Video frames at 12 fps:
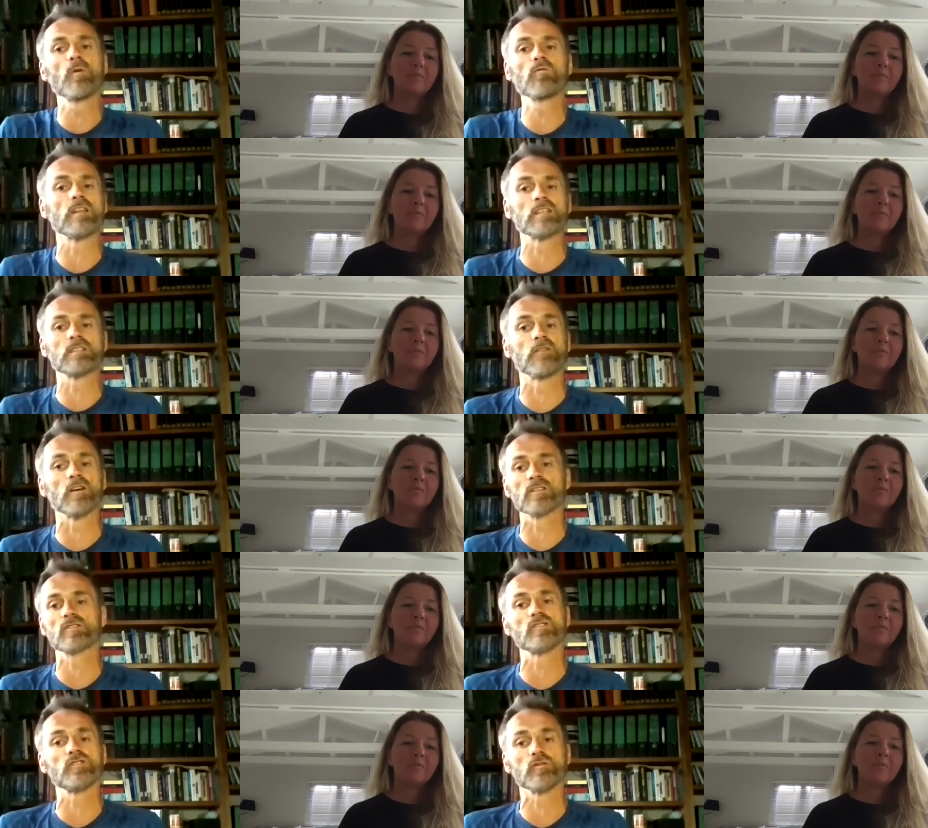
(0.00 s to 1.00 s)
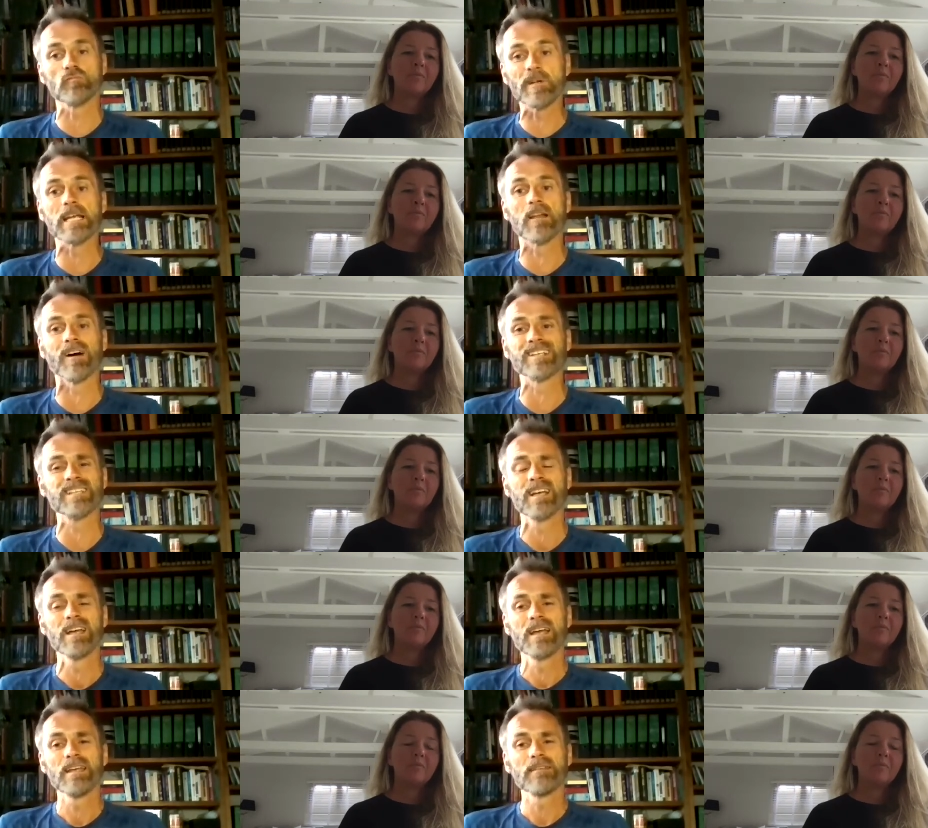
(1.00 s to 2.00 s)
Speaker 1: things first because you'll realize
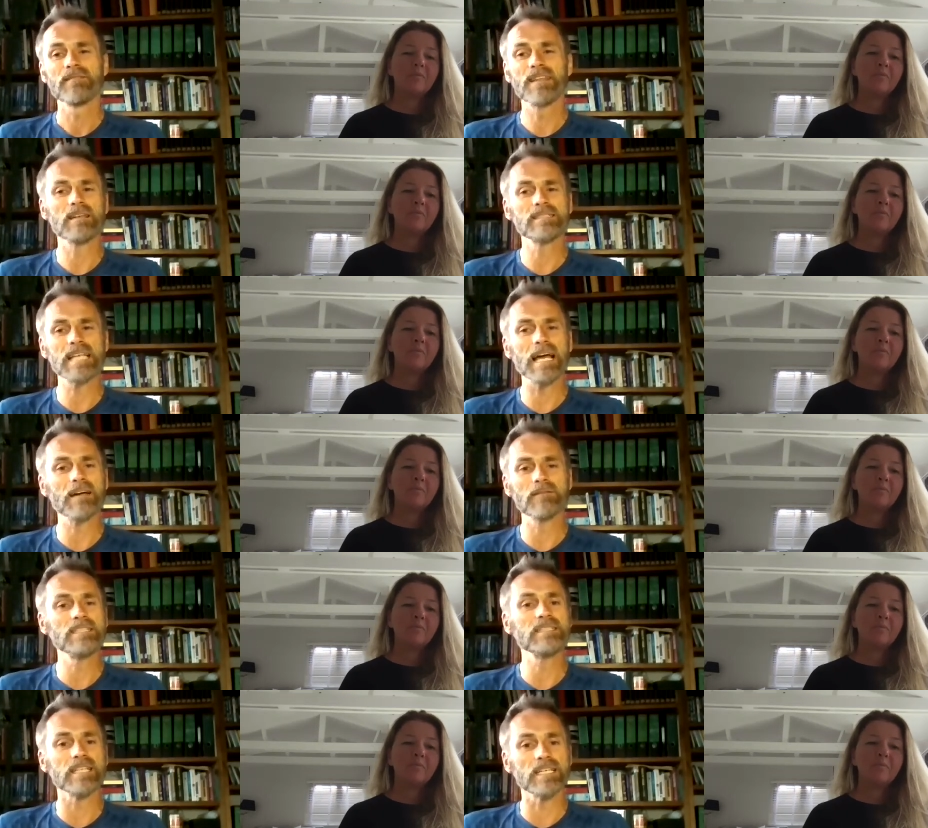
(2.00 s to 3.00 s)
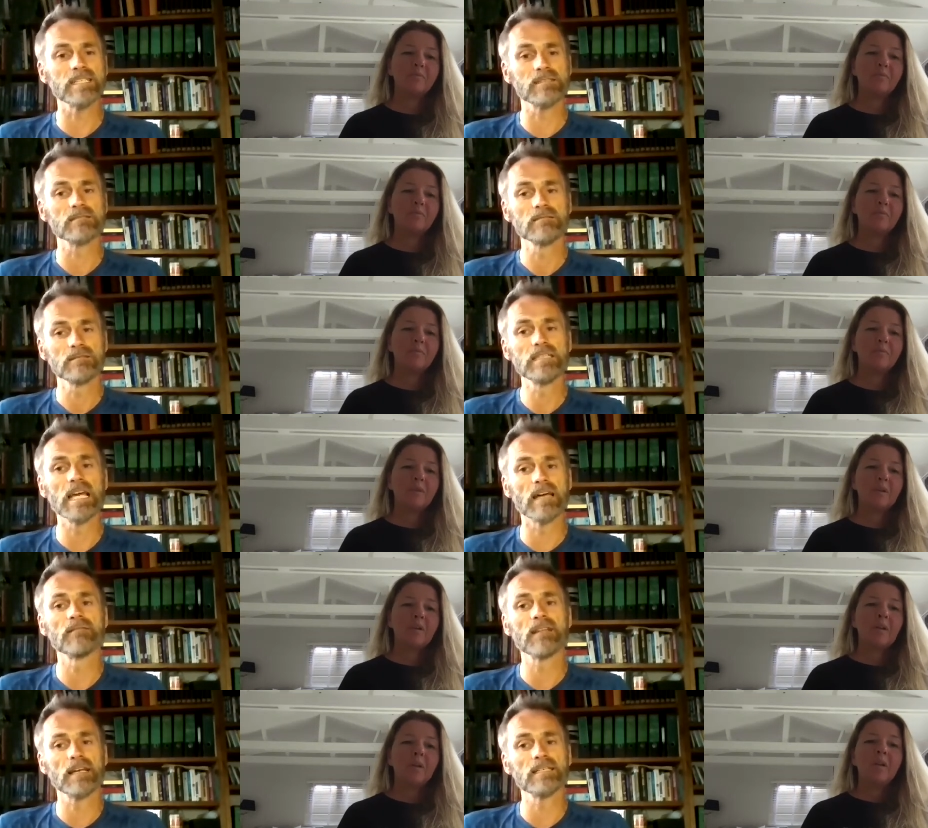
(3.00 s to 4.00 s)
that is that how easy it is. Yeah,
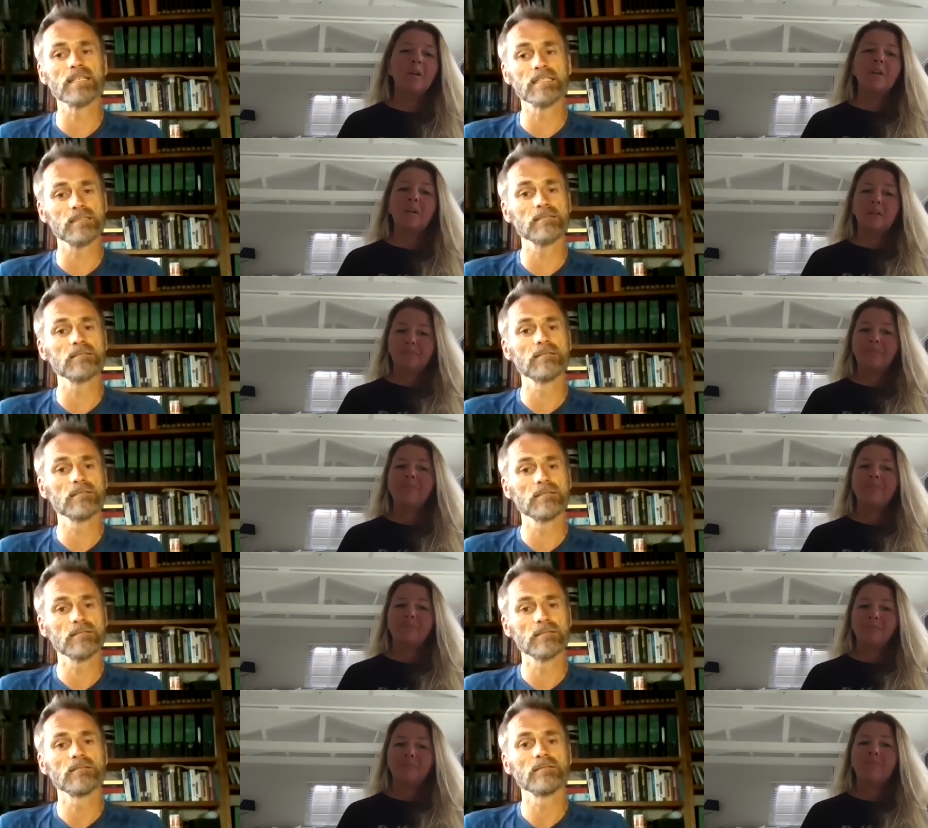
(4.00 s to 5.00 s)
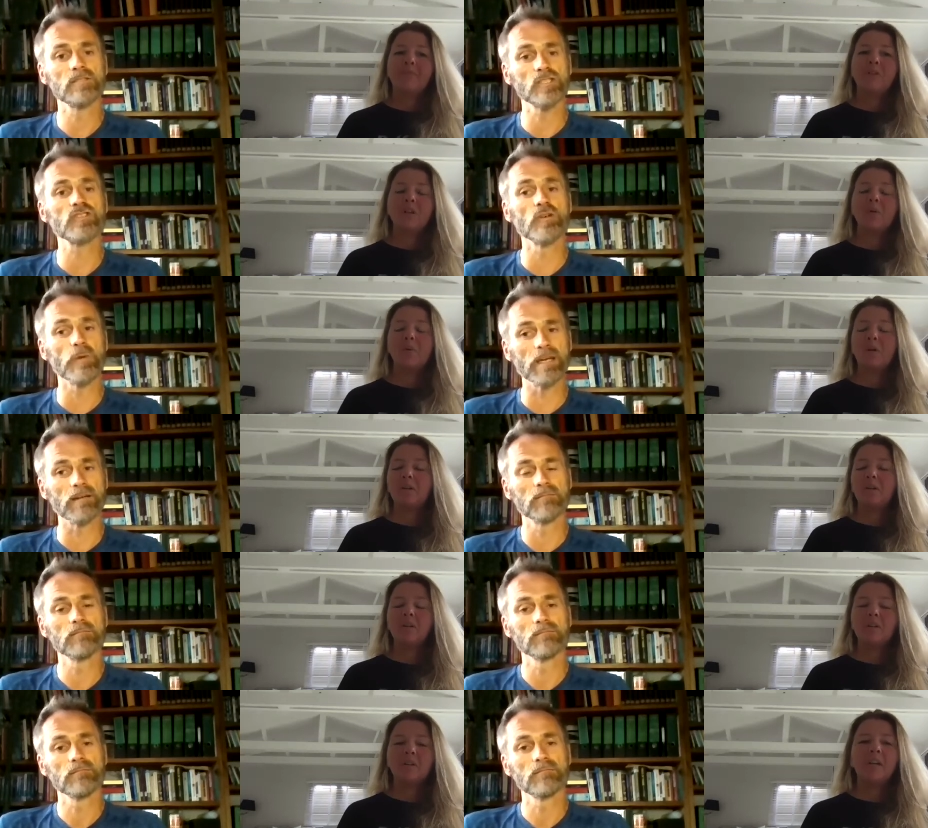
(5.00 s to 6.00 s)
that is. Just you know, do it.
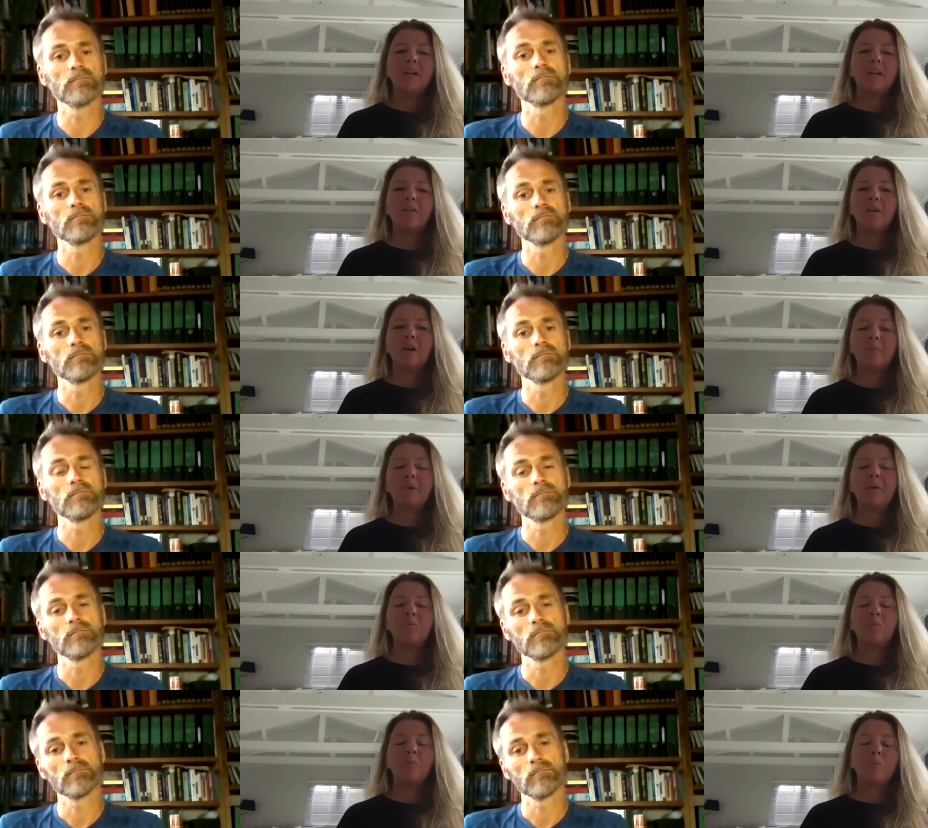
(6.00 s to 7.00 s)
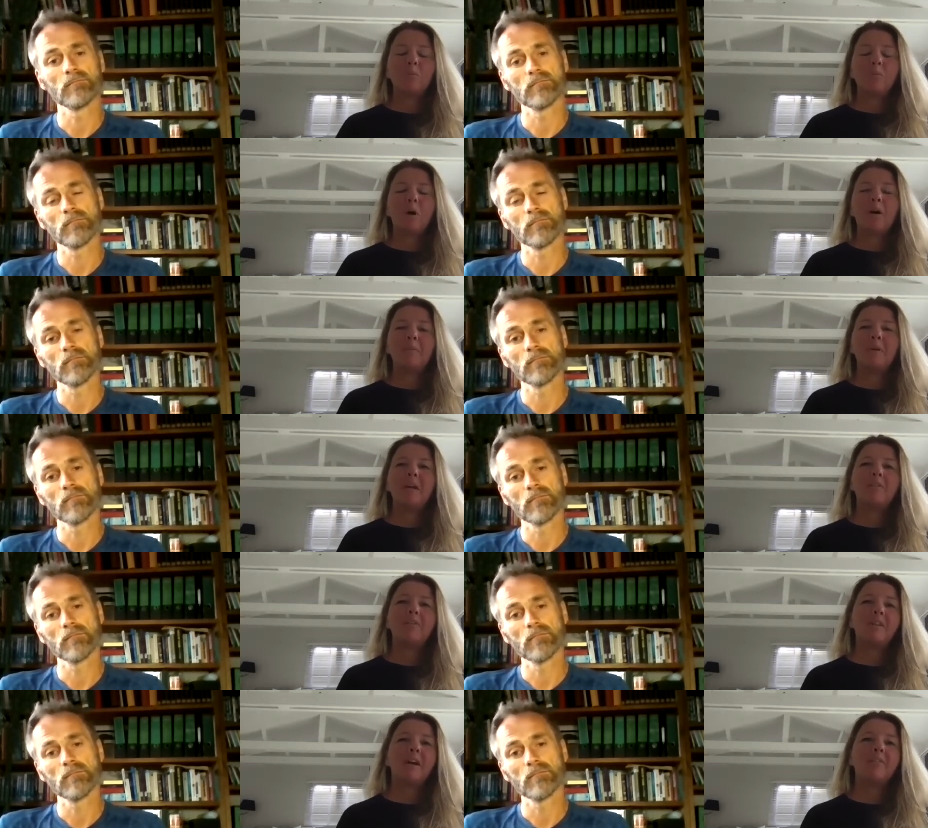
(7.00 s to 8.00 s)
Speaker 2: Yeah, I mean, what I'm hearing
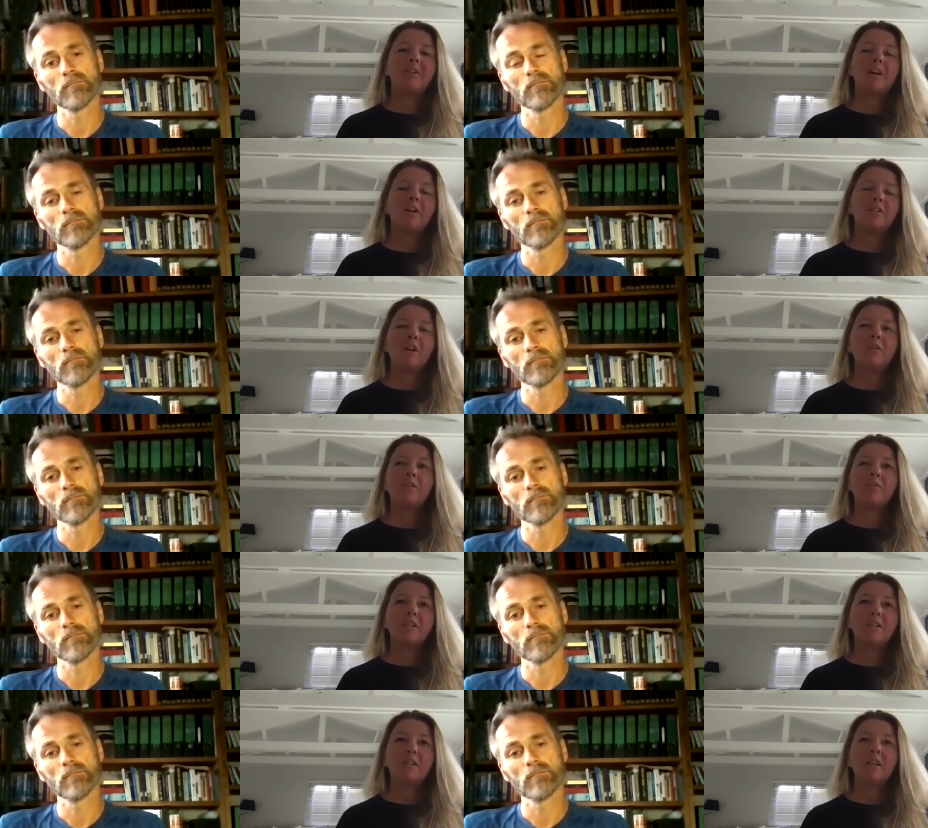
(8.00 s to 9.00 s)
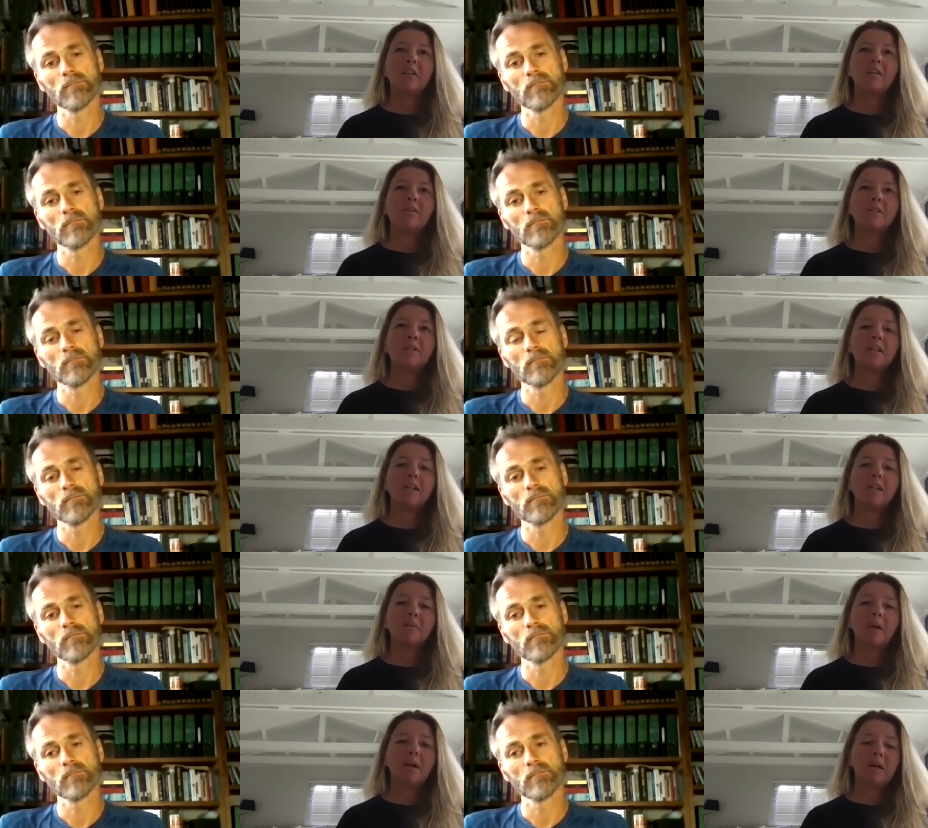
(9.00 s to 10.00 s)
there, and that I totally resonate, obviously.
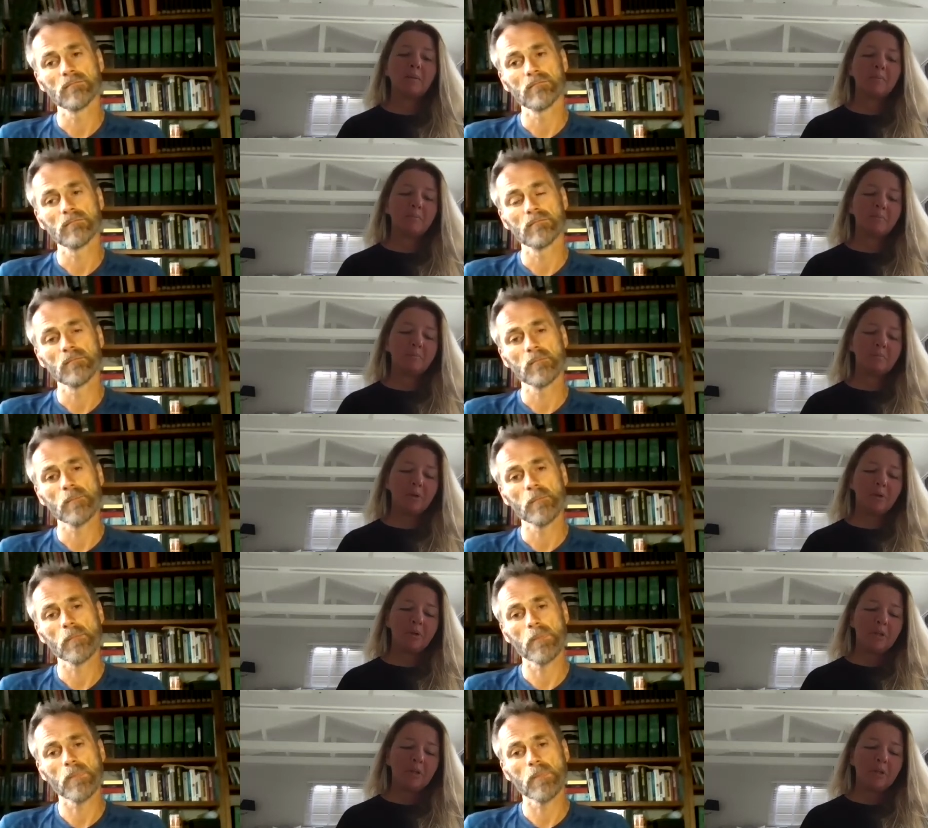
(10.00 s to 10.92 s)
Um, but